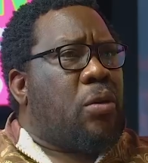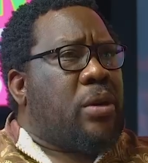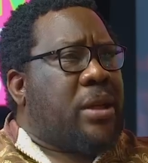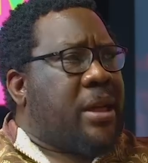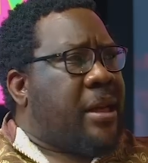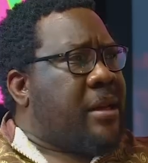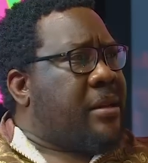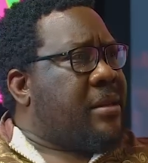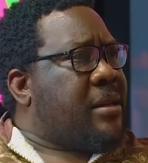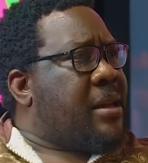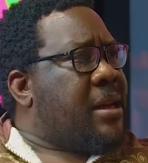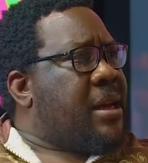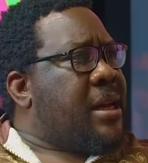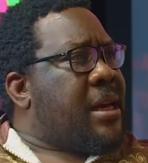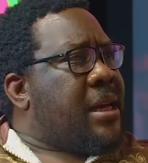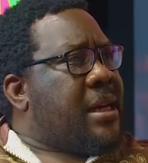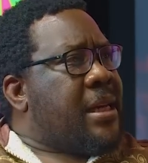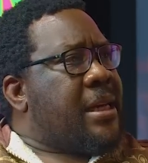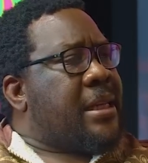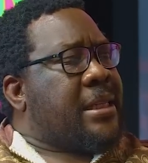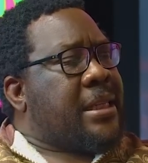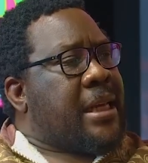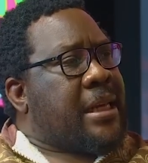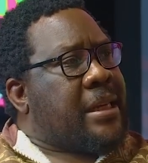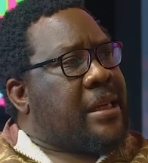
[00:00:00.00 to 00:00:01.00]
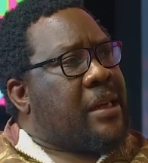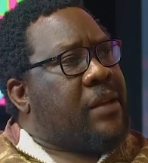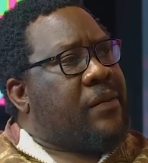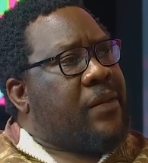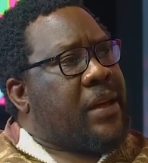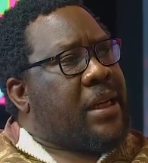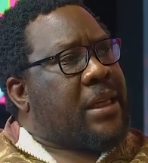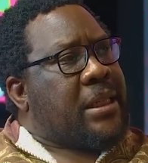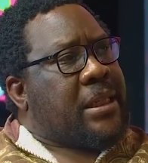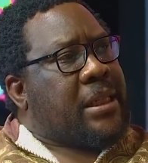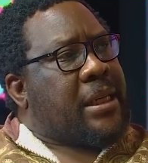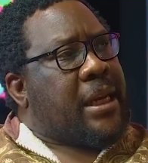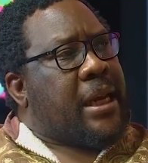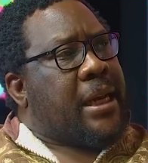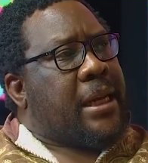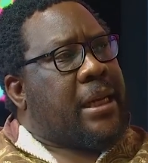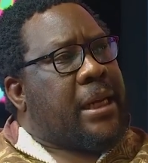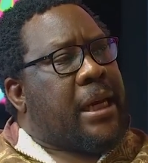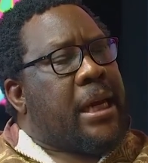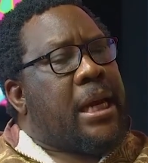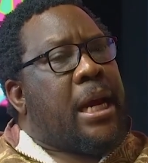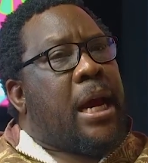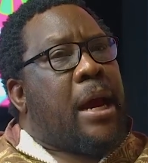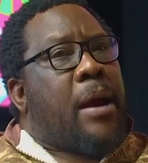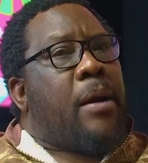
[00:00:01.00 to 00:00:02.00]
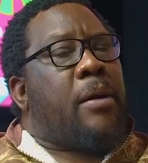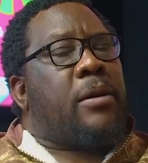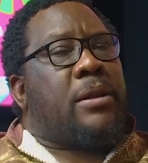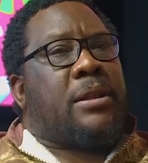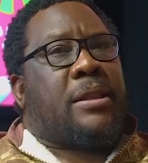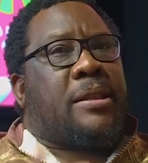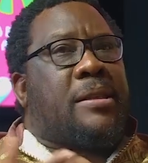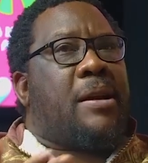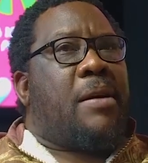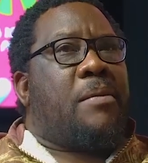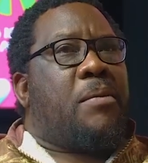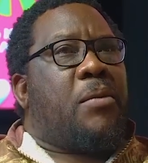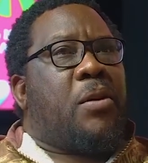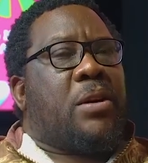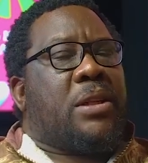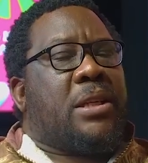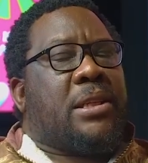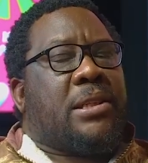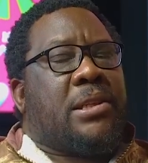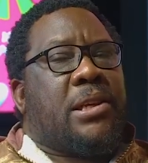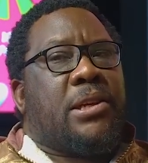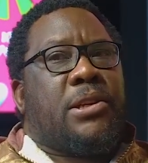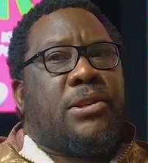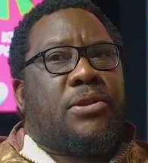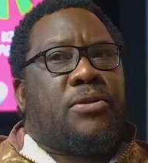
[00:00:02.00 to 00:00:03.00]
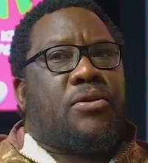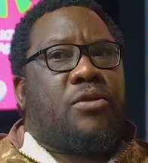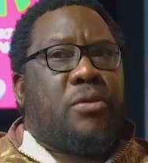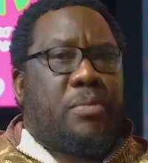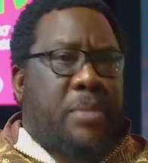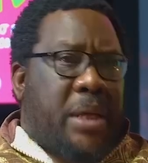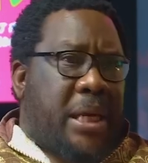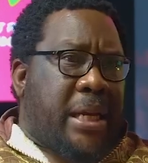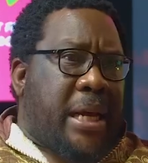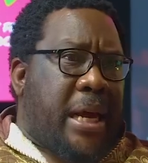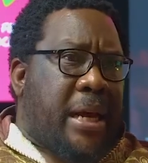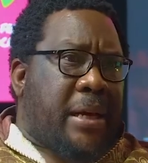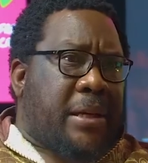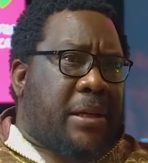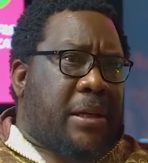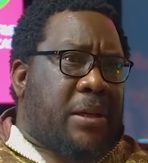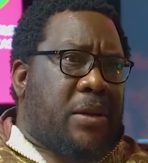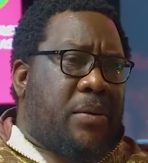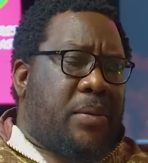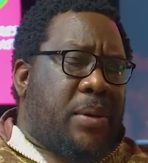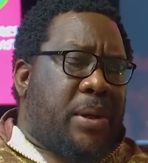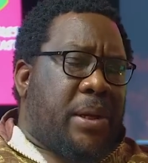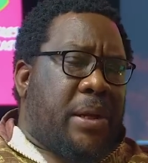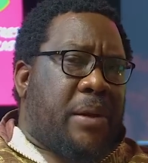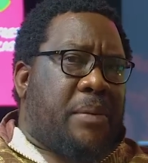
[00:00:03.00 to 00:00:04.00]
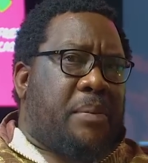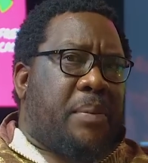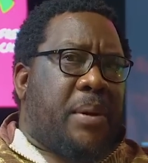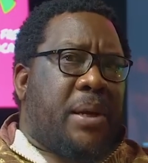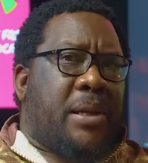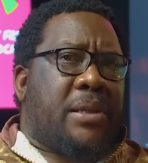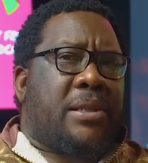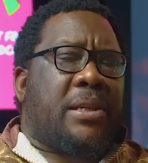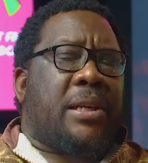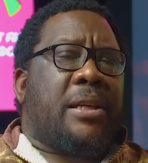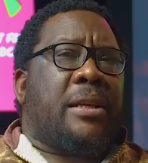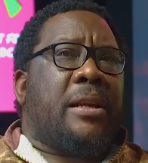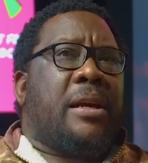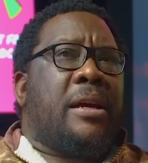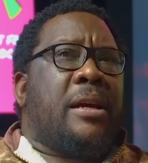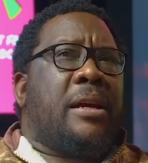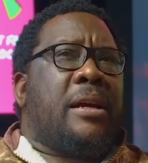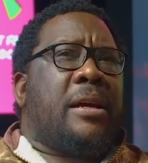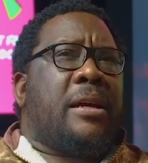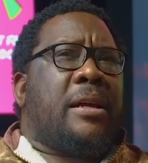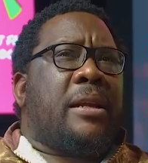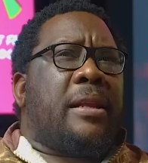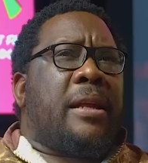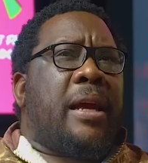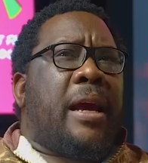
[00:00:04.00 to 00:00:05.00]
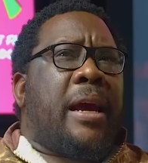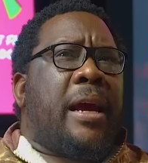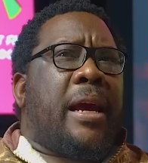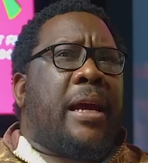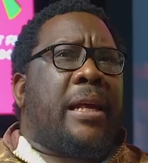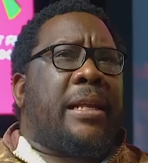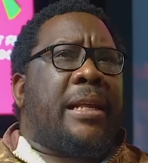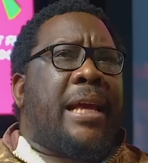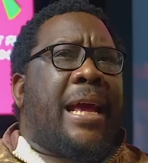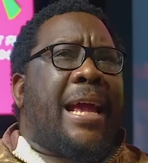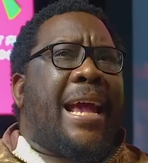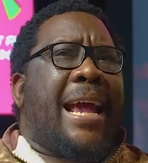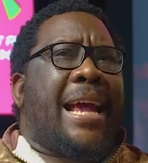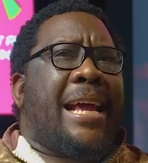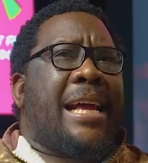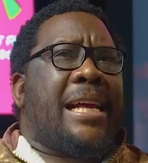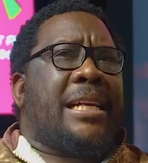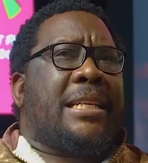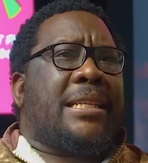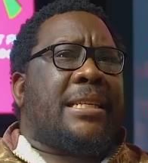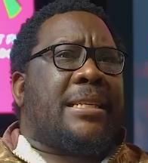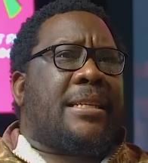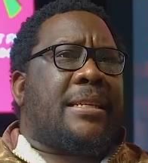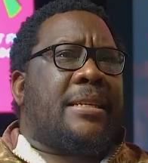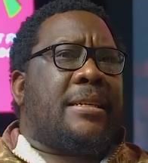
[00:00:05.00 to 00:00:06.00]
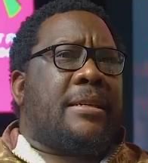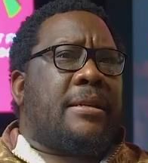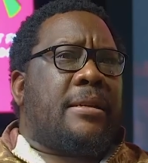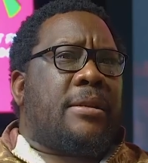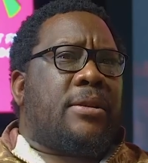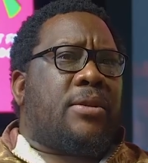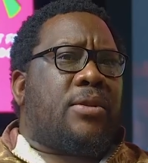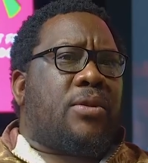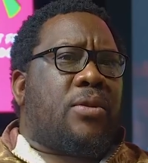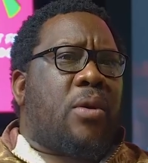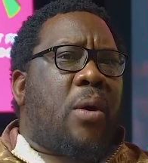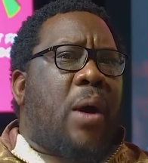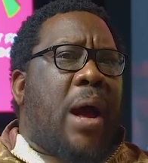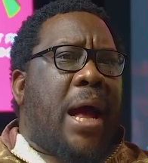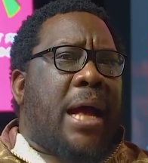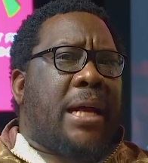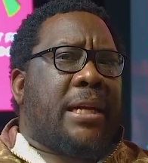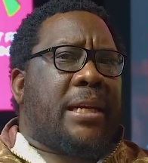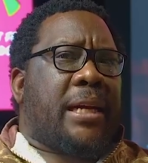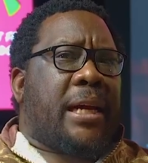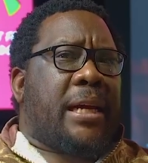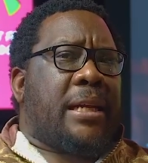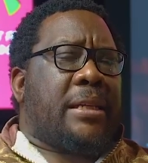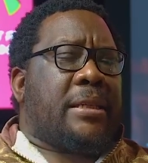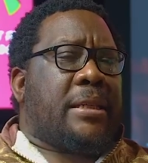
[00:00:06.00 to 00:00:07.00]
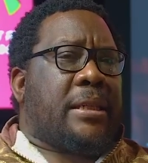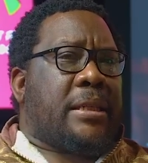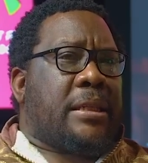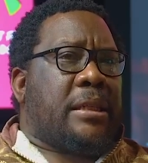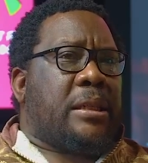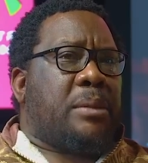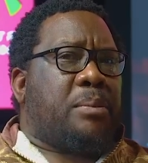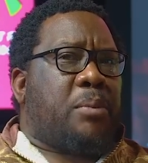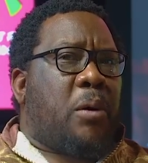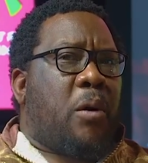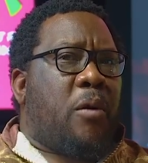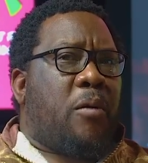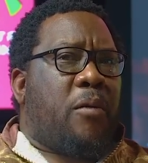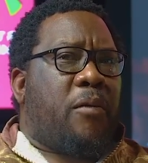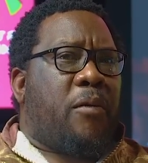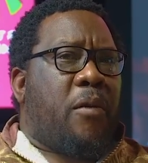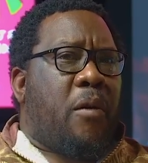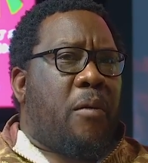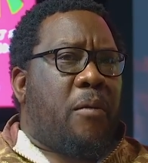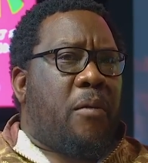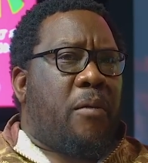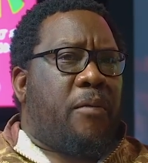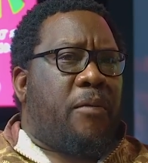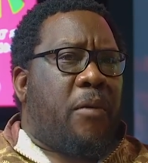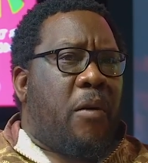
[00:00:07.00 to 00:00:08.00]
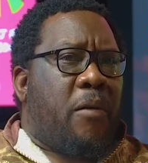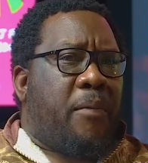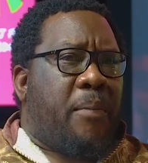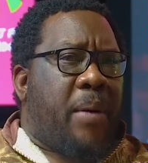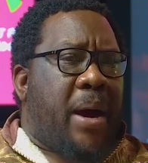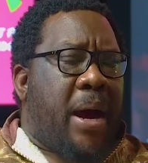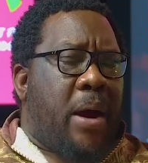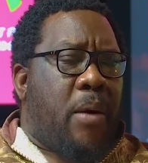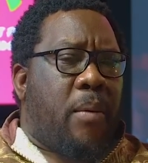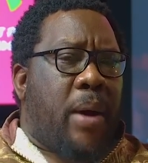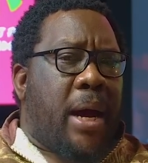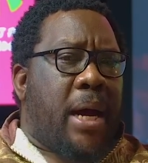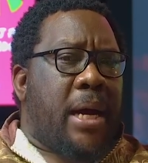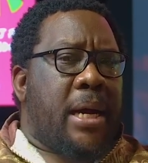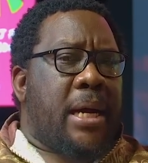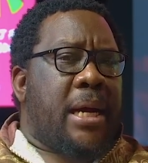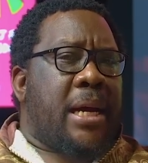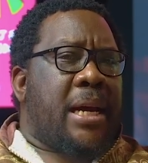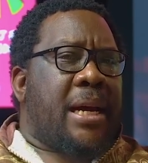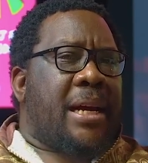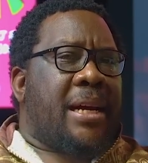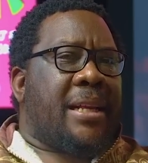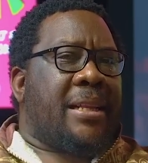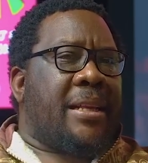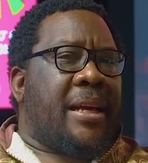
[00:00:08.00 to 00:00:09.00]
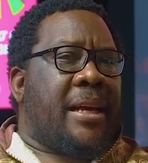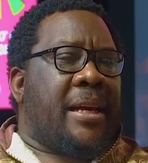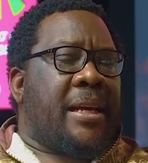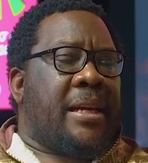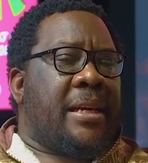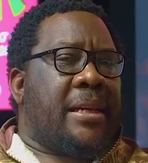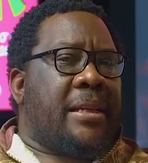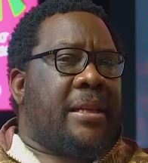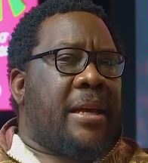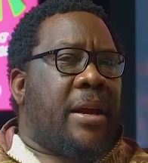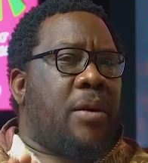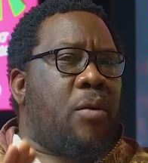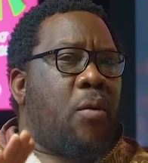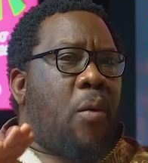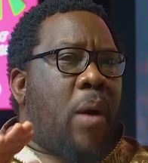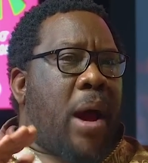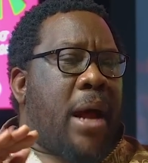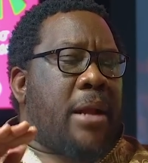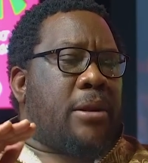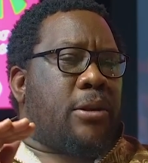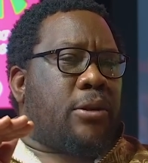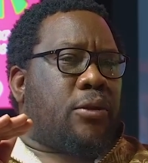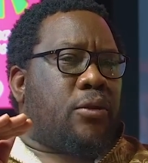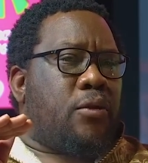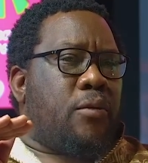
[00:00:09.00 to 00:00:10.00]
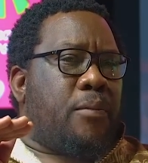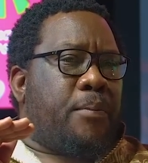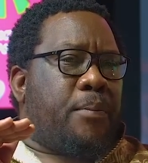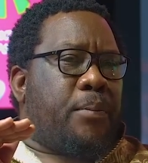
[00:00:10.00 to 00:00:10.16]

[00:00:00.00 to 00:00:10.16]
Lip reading: that it's a give and take. But somebody says to me, and I agree with that person, the ANC is so hungry and greedy for power. They want to